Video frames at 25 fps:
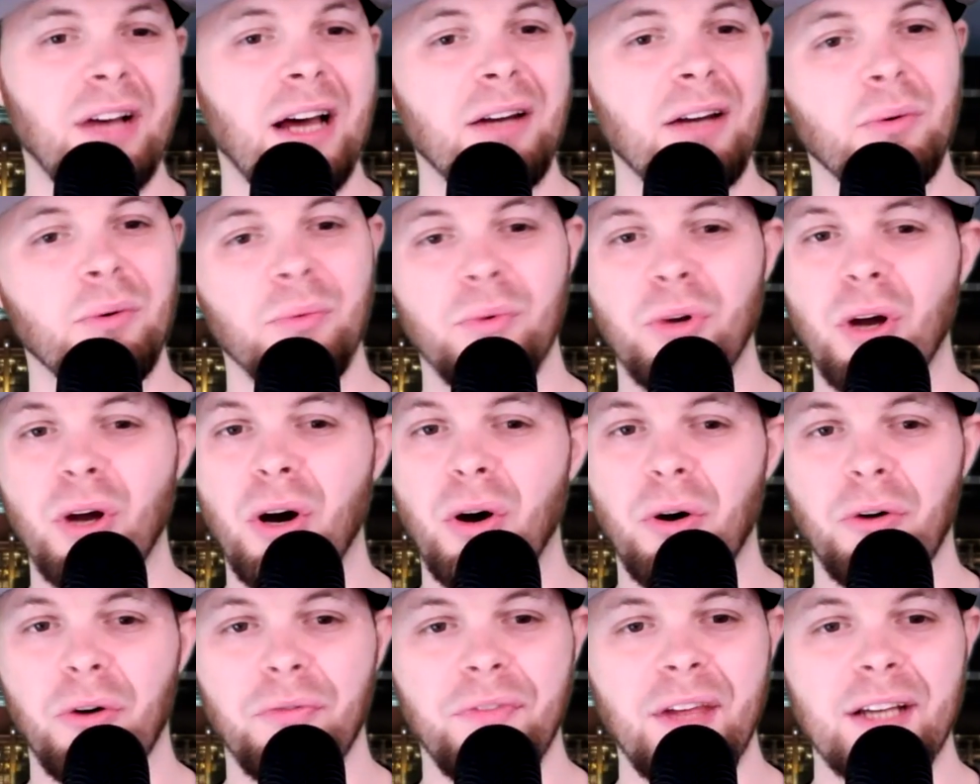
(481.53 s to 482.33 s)
I don't
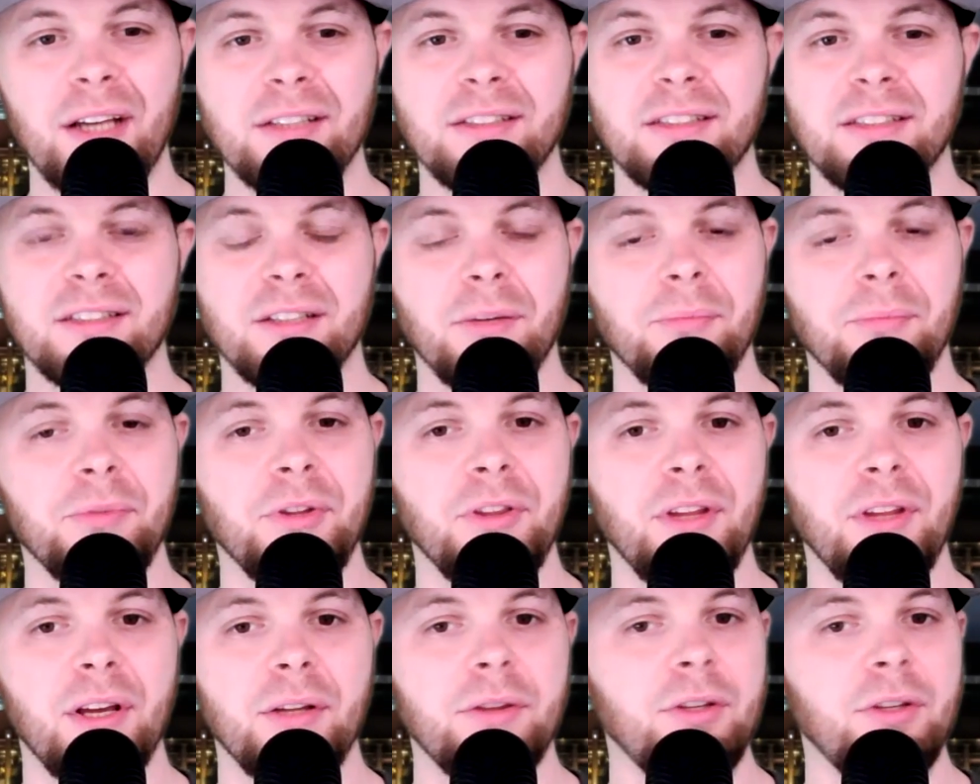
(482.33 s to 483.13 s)
know if that's something
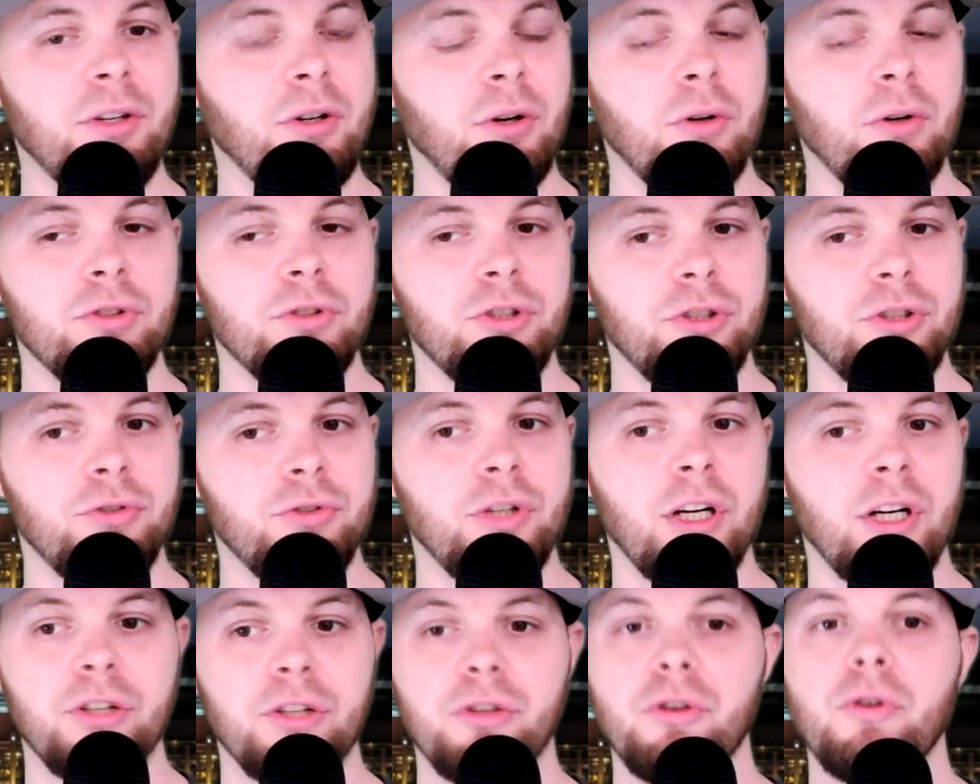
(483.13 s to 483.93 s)
that the Colts should
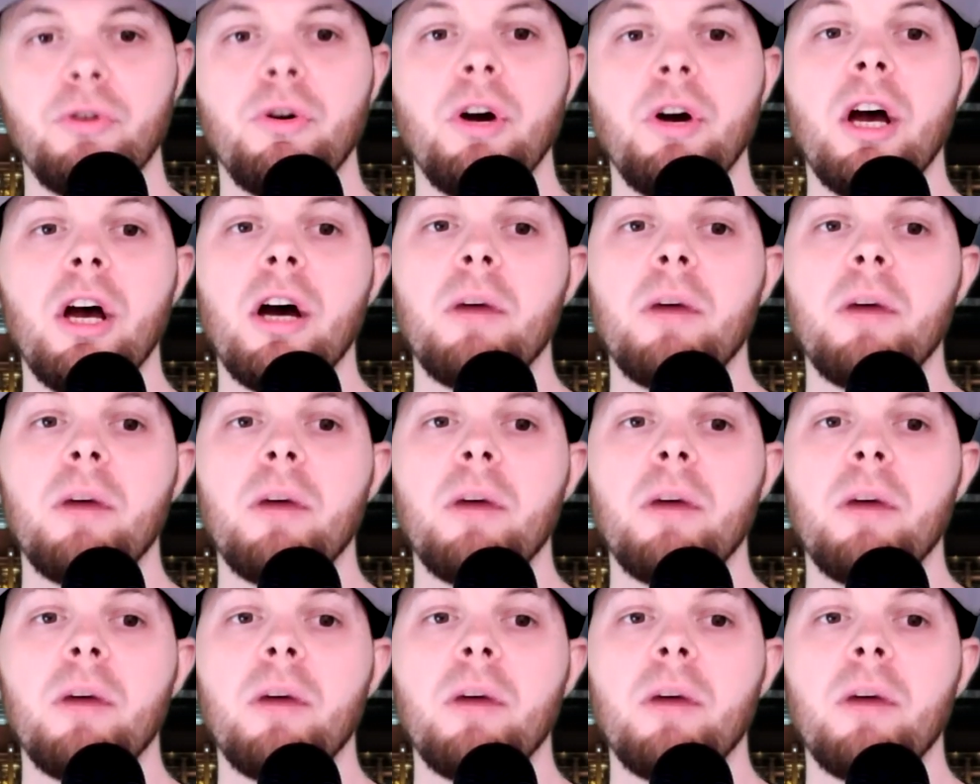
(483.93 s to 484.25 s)
try to do.